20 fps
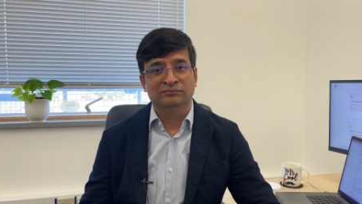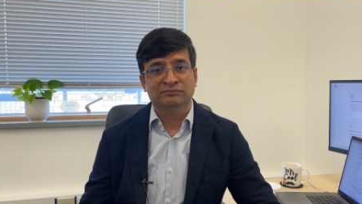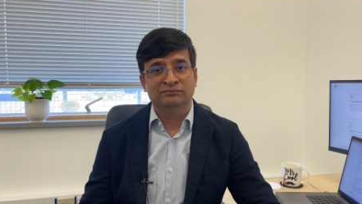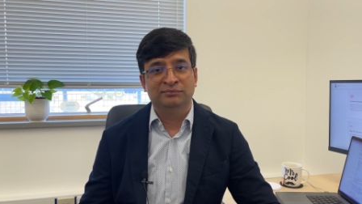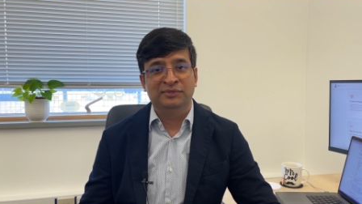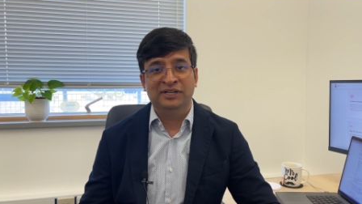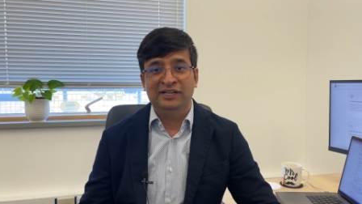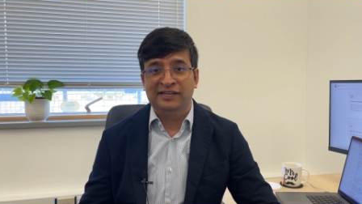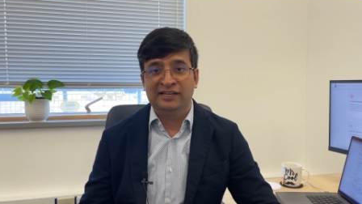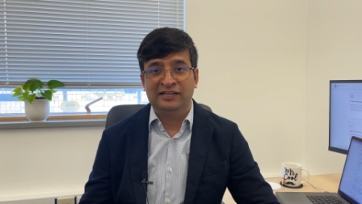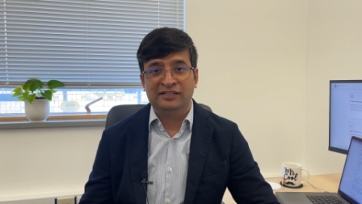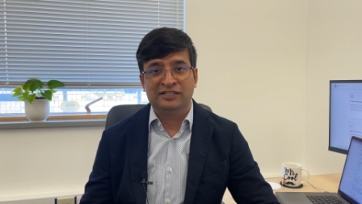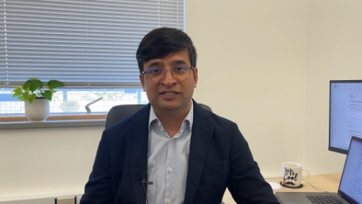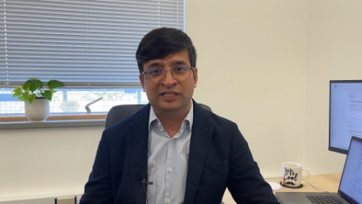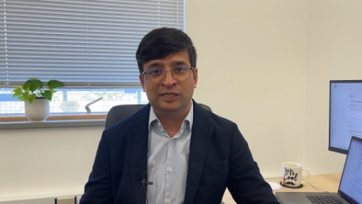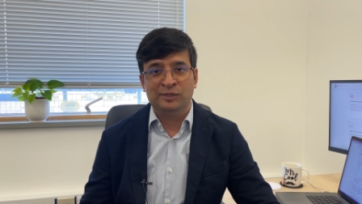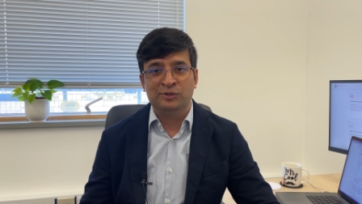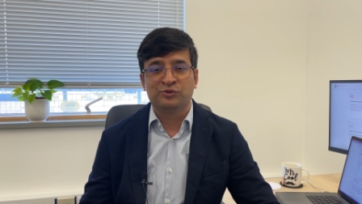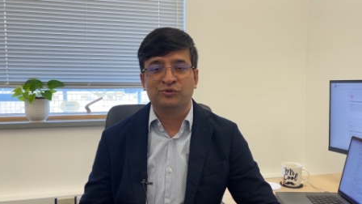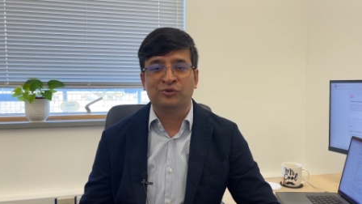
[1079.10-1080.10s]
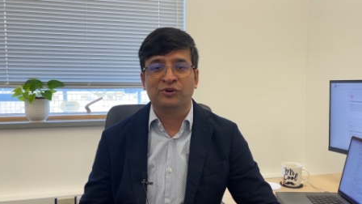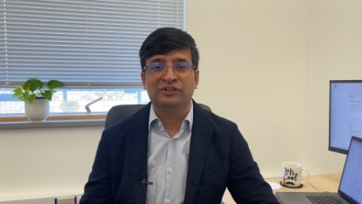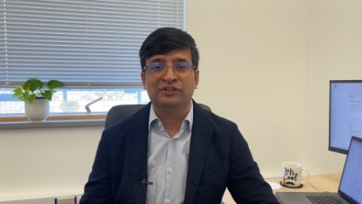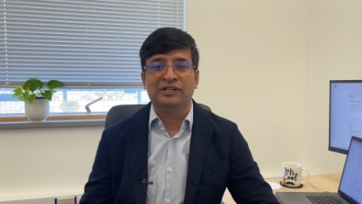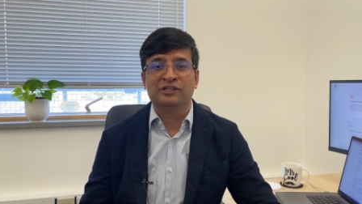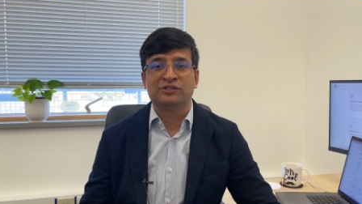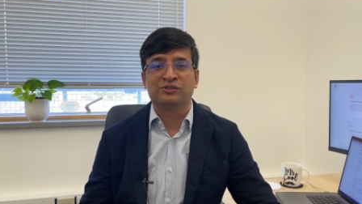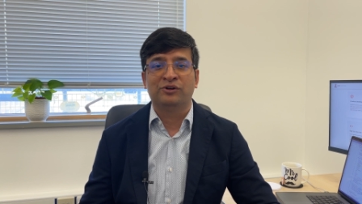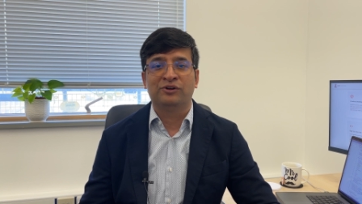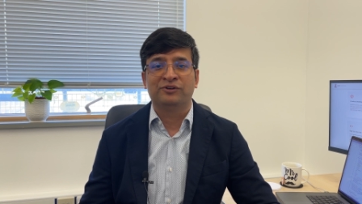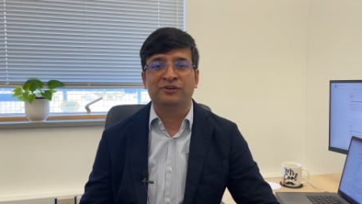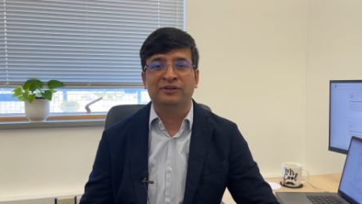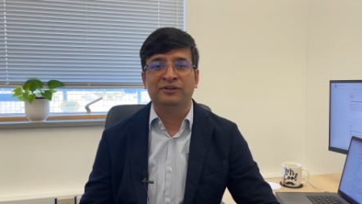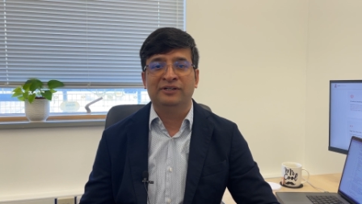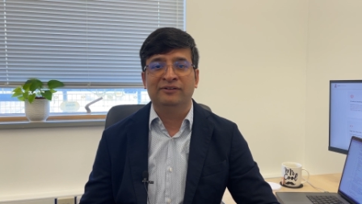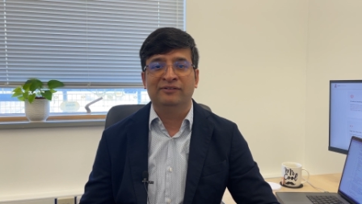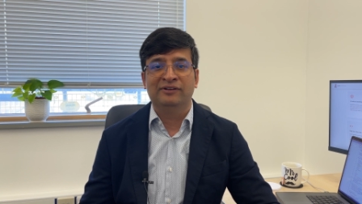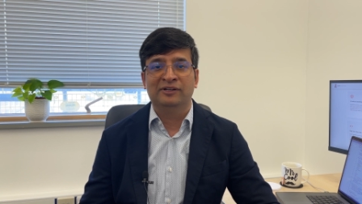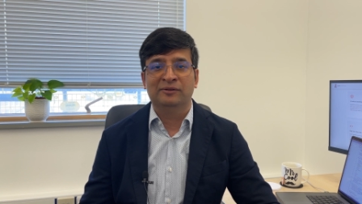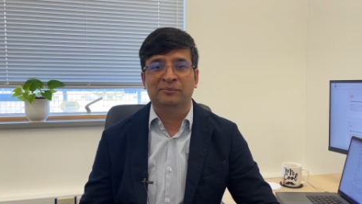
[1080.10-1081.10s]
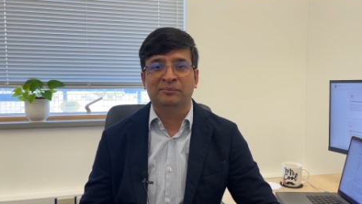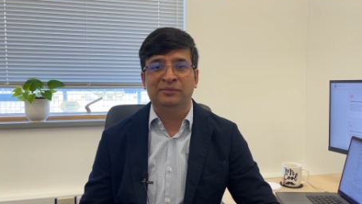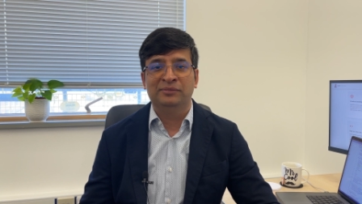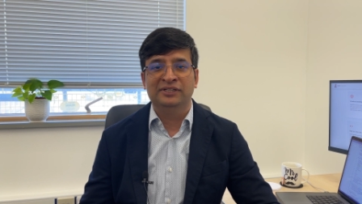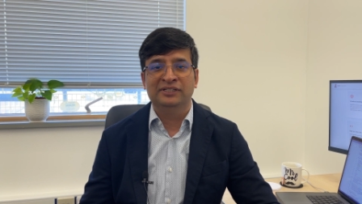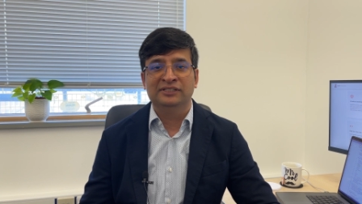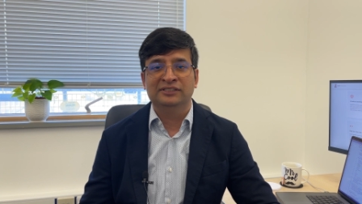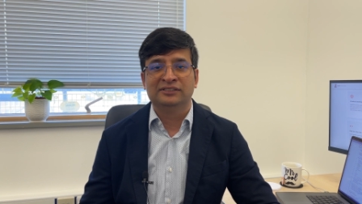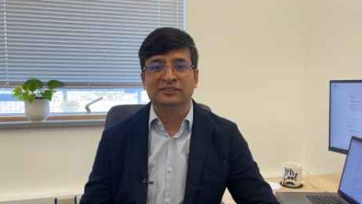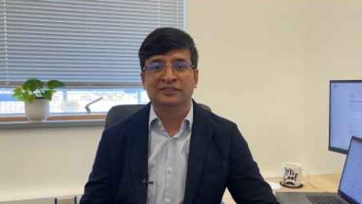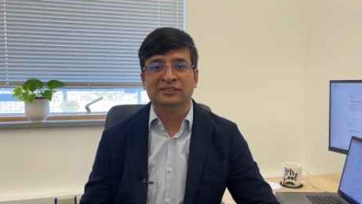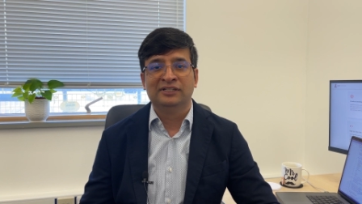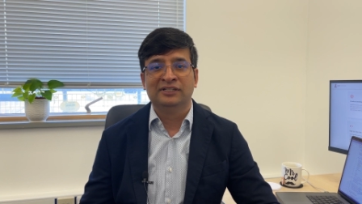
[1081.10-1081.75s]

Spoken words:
building teams for their software development,